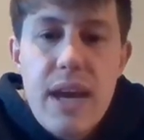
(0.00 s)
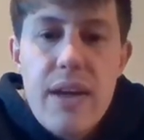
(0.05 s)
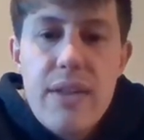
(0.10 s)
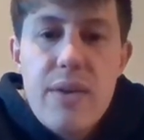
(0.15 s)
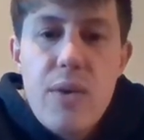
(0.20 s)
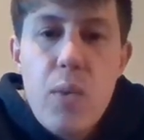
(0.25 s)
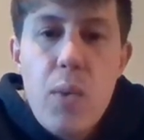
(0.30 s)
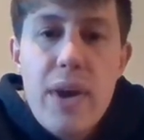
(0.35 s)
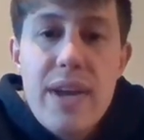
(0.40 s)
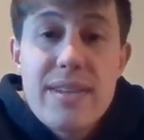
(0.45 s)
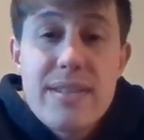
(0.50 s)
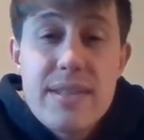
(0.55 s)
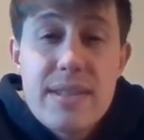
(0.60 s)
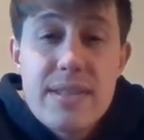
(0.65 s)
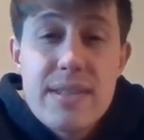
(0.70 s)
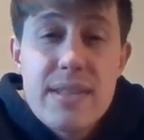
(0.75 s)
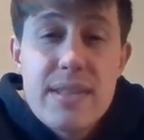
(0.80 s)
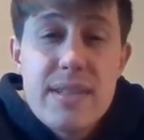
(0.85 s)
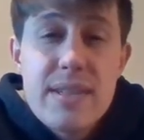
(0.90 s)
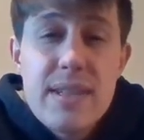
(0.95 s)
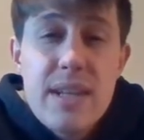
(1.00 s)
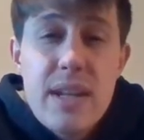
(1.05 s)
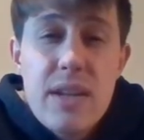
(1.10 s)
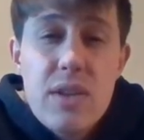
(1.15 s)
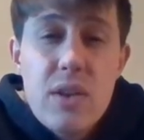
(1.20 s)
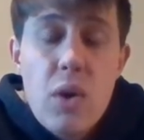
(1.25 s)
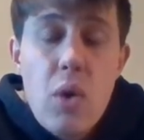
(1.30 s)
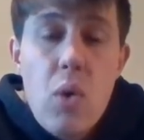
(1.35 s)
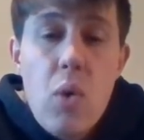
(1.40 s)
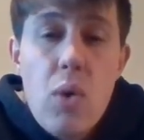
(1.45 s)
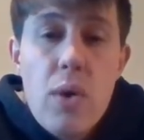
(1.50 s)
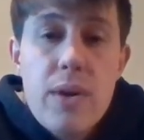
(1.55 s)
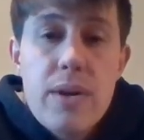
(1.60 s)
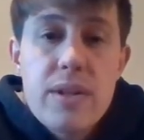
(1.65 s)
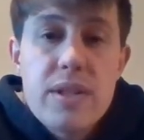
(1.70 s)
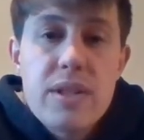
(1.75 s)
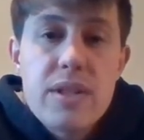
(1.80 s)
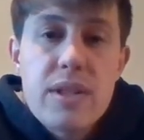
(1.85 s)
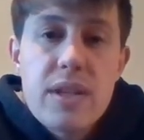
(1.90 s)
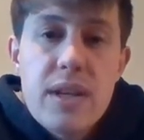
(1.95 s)
other ways to succeed in the
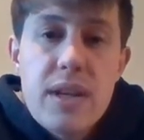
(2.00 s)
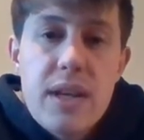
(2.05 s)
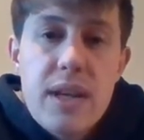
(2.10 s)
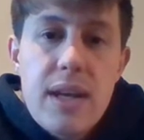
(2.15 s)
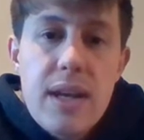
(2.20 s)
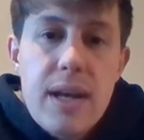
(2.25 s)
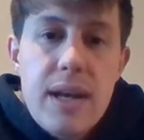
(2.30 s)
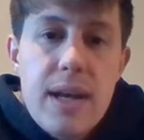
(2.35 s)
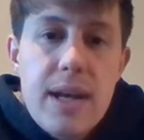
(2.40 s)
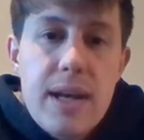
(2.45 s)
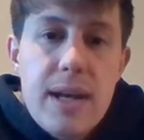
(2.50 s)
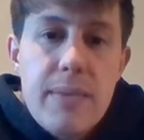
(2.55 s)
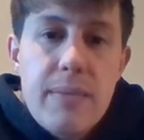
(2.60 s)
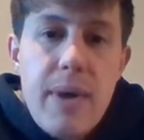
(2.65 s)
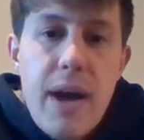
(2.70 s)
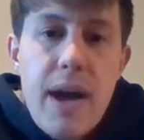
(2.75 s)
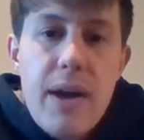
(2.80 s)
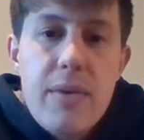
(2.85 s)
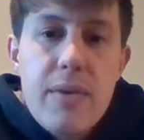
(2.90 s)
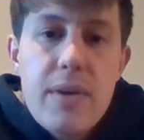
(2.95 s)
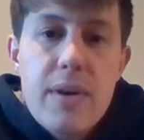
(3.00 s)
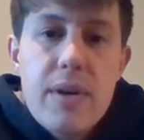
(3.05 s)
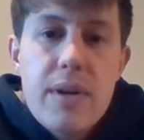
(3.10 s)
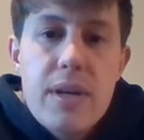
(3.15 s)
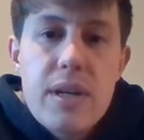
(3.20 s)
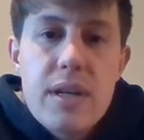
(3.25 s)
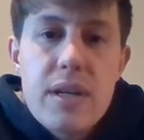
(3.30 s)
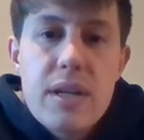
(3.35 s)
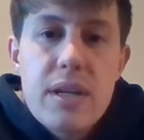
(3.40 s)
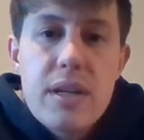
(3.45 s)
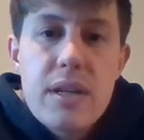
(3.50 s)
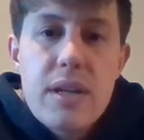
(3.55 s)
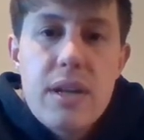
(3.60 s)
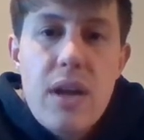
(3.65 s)
course, I would